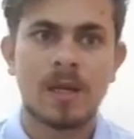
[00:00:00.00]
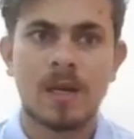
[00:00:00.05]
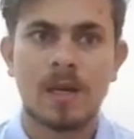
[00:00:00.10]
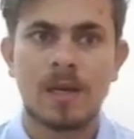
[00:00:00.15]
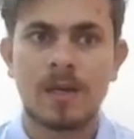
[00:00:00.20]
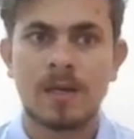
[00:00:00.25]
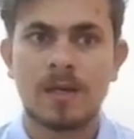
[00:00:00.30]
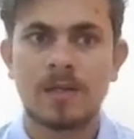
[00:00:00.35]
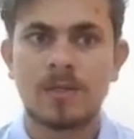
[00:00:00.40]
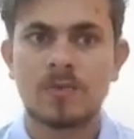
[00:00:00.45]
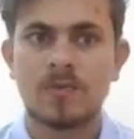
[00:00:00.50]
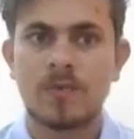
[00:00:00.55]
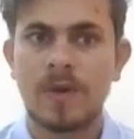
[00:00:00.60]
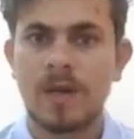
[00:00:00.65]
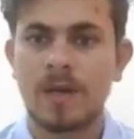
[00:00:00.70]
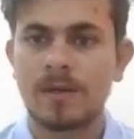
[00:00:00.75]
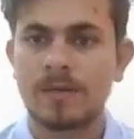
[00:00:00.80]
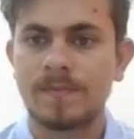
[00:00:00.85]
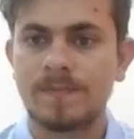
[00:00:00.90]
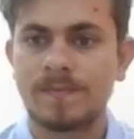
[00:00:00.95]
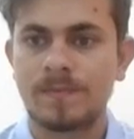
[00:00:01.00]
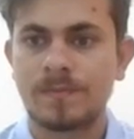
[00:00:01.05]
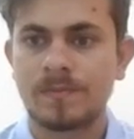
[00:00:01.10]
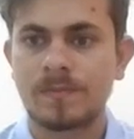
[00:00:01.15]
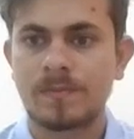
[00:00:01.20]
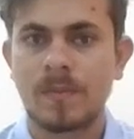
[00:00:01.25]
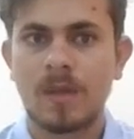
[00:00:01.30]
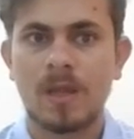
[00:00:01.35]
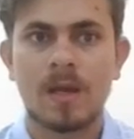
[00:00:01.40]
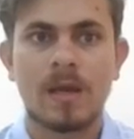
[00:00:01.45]
Hilary Swank
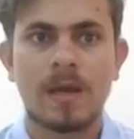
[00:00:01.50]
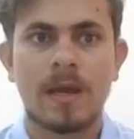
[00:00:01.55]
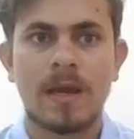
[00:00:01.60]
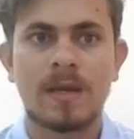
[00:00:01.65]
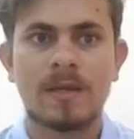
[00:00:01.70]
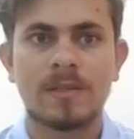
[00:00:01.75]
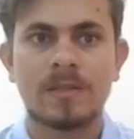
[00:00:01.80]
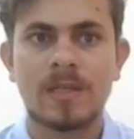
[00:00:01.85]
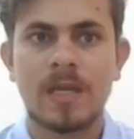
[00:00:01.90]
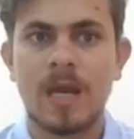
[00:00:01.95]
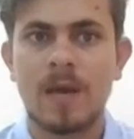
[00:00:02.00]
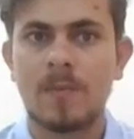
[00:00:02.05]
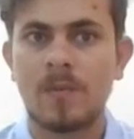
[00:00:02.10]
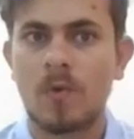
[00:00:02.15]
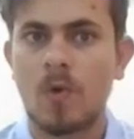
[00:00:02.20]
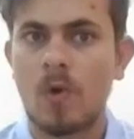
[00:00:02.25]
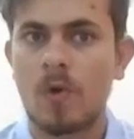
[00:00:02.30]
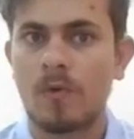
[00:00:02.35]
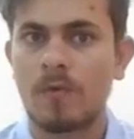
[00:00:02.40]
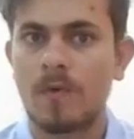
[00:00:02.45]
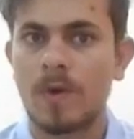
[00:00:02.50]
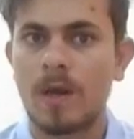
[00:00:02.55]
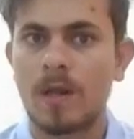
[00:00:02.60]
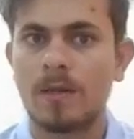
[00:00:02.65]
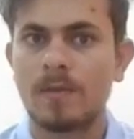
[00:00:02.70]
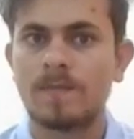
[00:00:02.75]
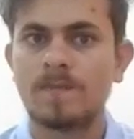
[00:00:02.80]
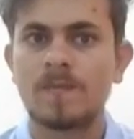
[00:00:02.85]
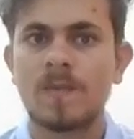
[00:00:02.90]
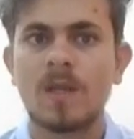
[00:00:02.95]
and Sam Rockwell.